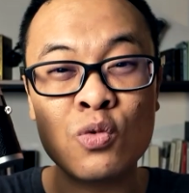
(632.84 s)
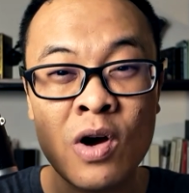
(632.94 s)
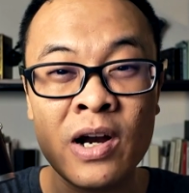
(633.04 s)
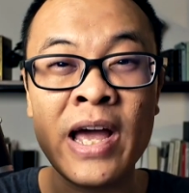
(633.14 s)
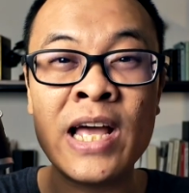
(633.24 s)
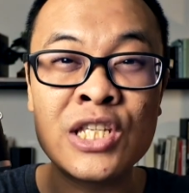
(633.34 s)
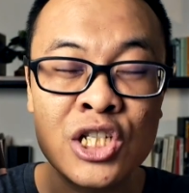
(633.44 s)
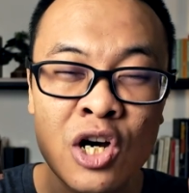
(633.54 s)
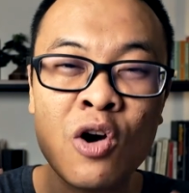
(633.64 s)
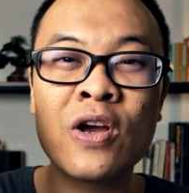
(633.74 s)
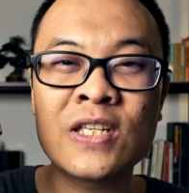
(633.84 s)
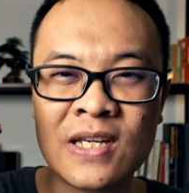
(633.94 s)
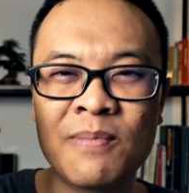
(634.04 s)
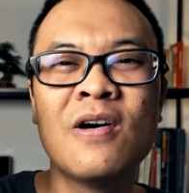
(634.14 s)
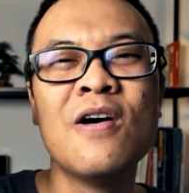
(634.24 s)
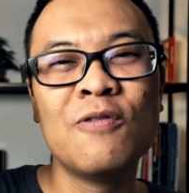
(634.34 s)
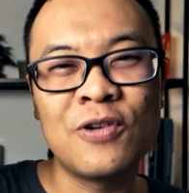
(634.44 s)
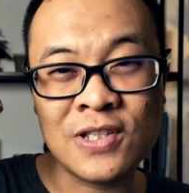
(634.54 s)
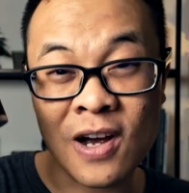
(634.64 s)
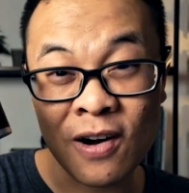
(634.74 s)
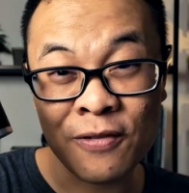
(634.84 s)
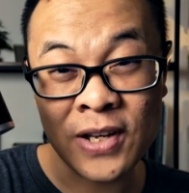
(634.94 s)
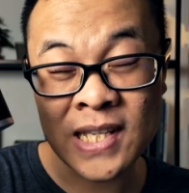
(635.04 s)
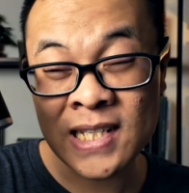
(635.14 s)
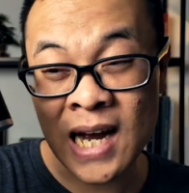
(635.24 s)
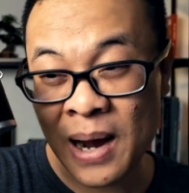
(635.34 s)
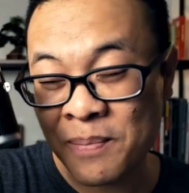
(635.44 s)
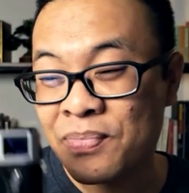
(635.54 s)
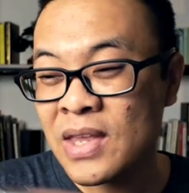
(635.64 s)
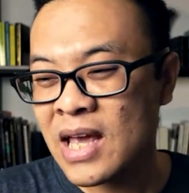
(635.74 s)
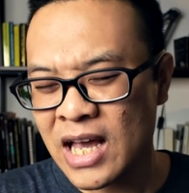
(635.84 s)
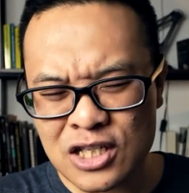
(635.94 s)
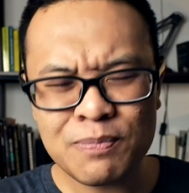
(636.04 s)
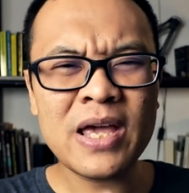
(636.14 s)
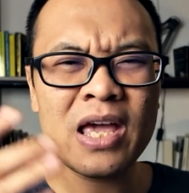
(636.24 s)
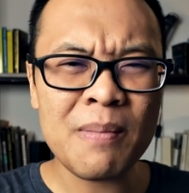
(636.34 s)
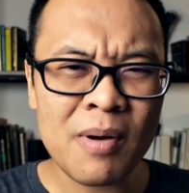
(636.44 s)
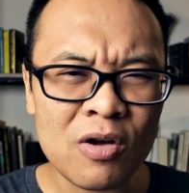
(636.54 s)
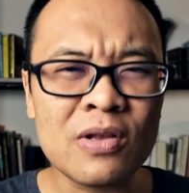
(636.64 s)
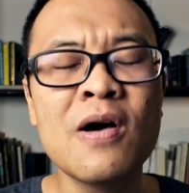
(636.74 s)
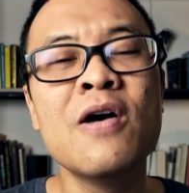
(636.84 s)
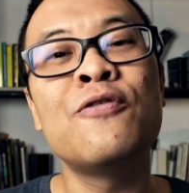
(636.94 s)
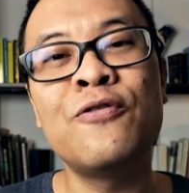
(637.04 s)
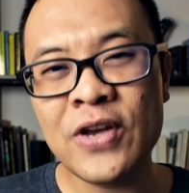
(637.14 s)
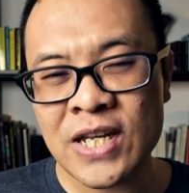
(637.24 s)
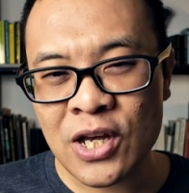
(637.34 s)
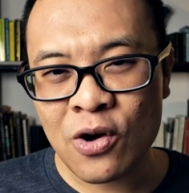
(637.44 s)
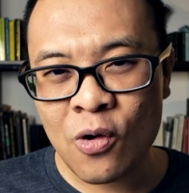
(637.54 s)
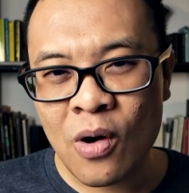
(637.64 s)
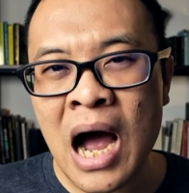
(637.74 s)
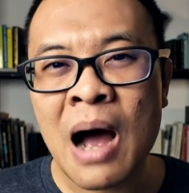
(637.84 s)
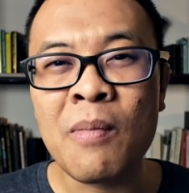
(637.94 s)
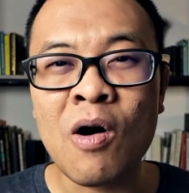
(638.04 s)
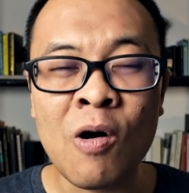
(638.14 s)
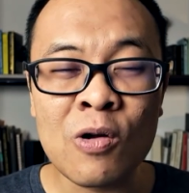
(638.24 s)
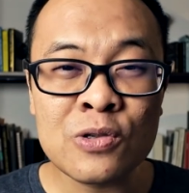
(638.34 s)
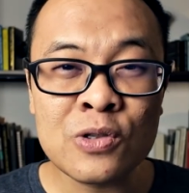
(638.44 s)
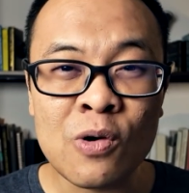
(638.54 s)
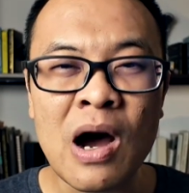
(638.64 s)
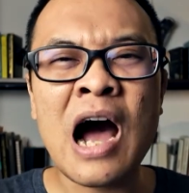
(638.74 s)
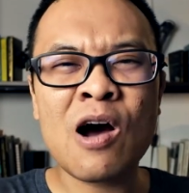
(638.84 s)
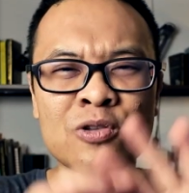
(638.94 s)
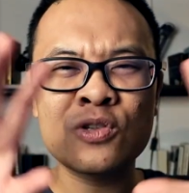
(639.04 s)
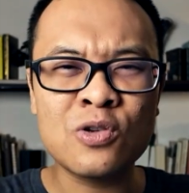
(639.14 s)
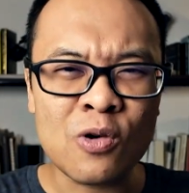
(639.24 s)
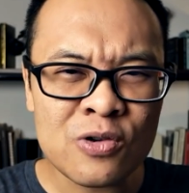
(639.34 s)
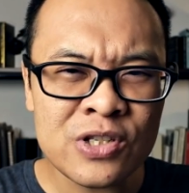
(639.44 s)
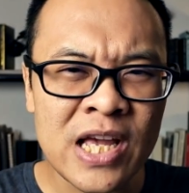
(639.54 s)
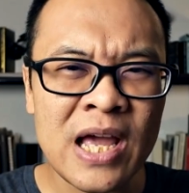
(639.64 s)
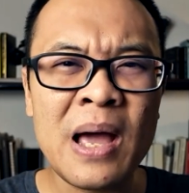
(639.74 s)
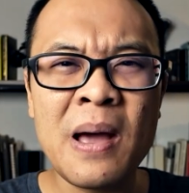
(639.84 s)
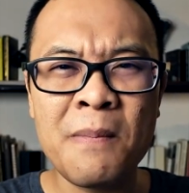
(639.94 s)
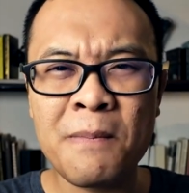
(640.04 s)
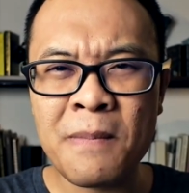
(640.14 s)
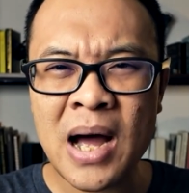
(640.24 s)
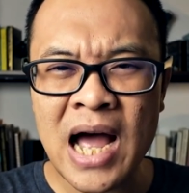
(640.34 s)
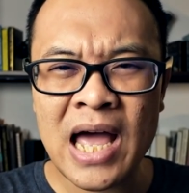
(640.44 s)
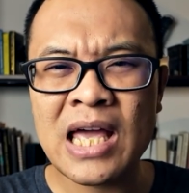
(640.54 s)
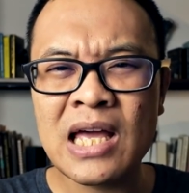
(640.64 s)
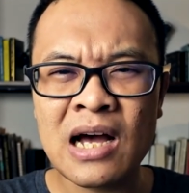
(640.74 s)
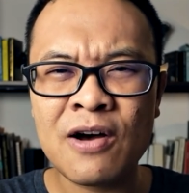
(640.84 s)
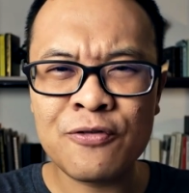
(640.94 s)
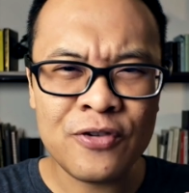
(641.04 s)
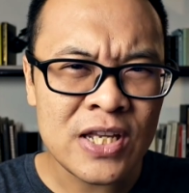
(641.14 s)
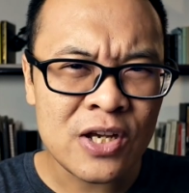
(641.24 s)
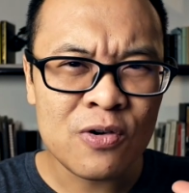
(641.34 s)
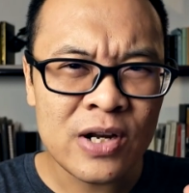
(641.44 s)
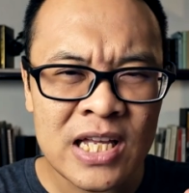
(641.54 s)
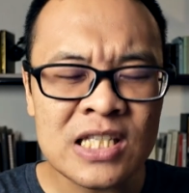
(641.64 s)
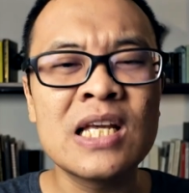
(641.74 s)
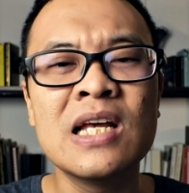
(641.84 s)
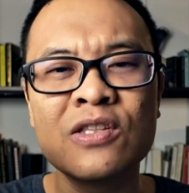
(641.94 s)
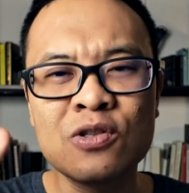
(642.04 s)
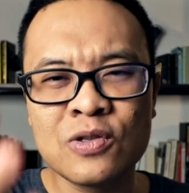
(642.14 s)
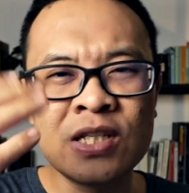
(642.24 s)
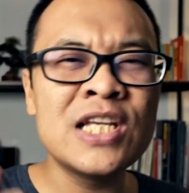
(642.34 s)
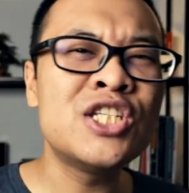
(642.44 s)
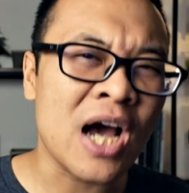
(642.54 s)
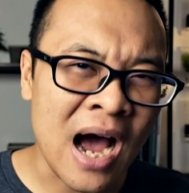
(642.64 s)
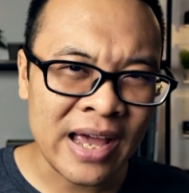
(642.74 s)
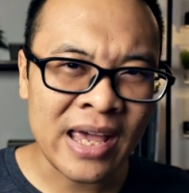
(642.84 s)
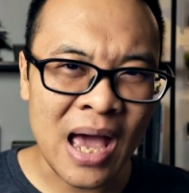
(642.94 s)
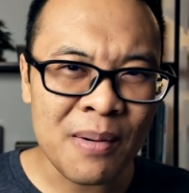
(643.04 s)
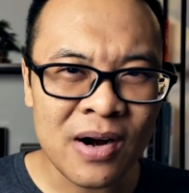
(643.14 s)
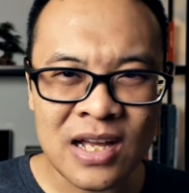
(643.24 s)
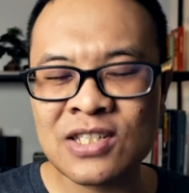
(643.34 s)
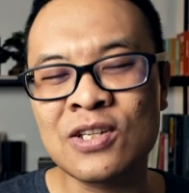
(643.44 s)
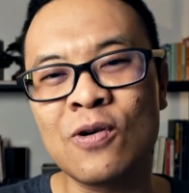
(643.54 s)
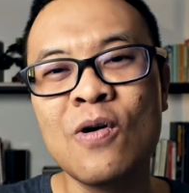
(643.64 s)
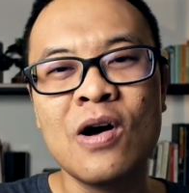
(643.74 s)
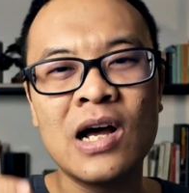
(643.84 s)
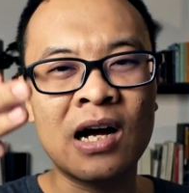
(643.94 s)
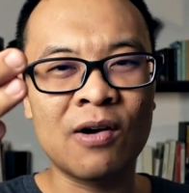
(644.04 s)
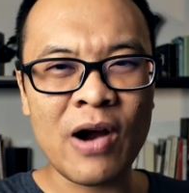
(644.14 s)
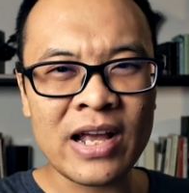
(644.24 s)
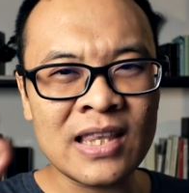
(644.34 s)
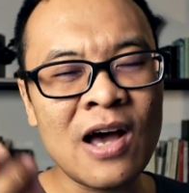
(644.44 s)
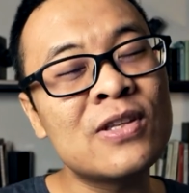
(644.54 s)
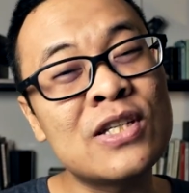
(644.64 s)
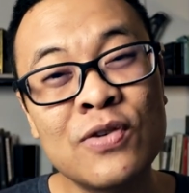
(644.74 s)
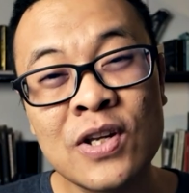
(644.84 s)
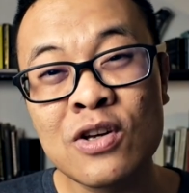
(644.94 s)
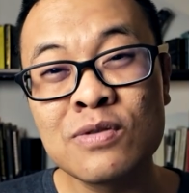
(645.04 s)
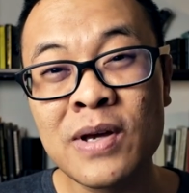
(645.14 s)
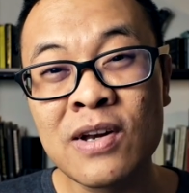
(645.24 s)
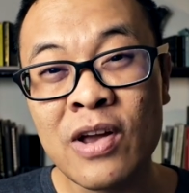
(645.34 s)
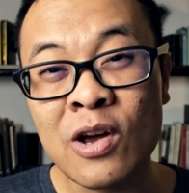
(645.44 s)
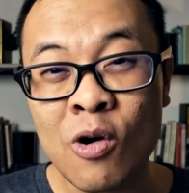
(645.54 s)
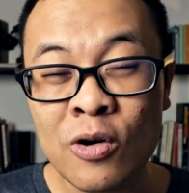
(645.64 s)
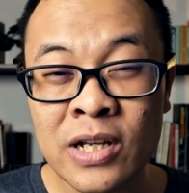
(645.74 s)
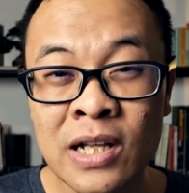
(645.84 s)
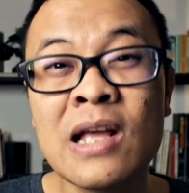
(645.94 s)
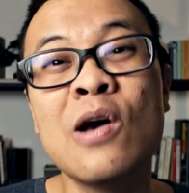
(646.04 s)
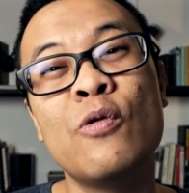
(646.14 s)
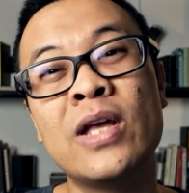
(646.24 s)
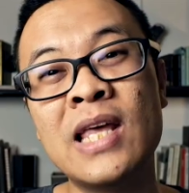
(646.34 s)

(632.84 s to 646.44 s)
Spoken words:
wanna enjoy some photography time. And speaking about video, I'm also outsourcing my video needs to DJI cameras. So right now this video is being recorded with